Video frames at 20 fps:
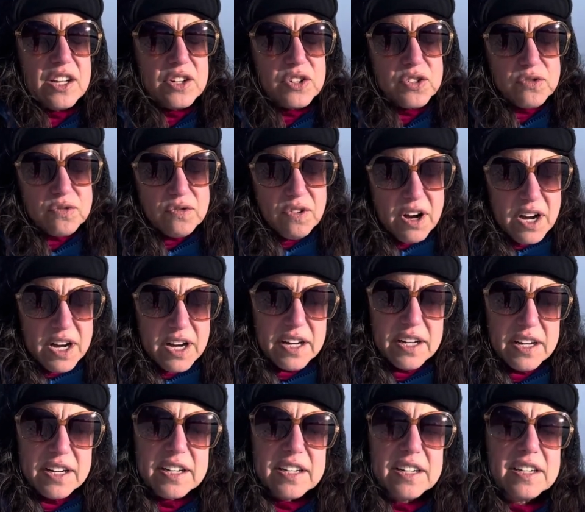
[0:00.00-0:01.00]

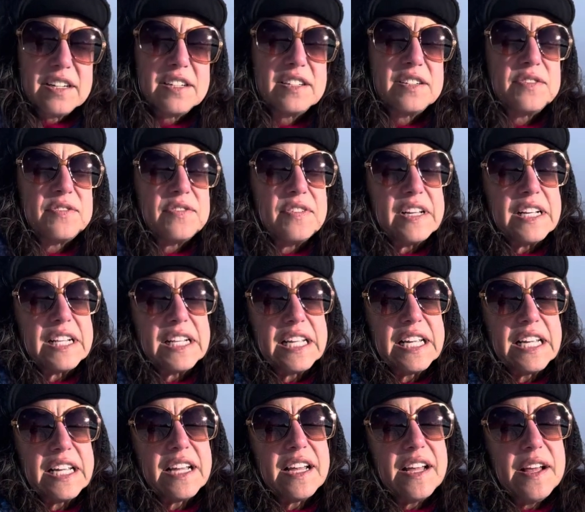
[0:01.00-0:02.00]
drugged
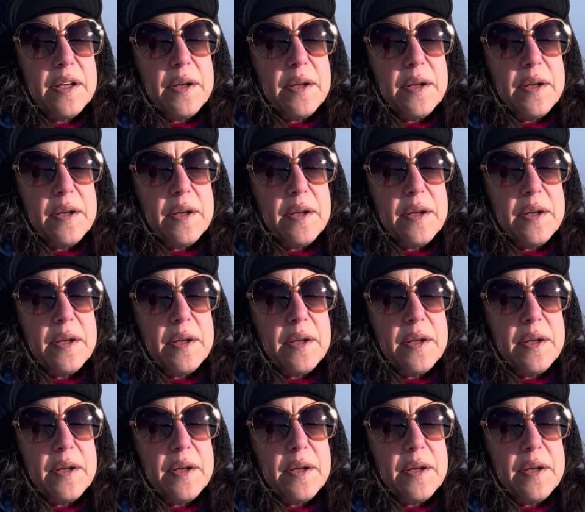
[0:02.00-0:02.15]
feeling.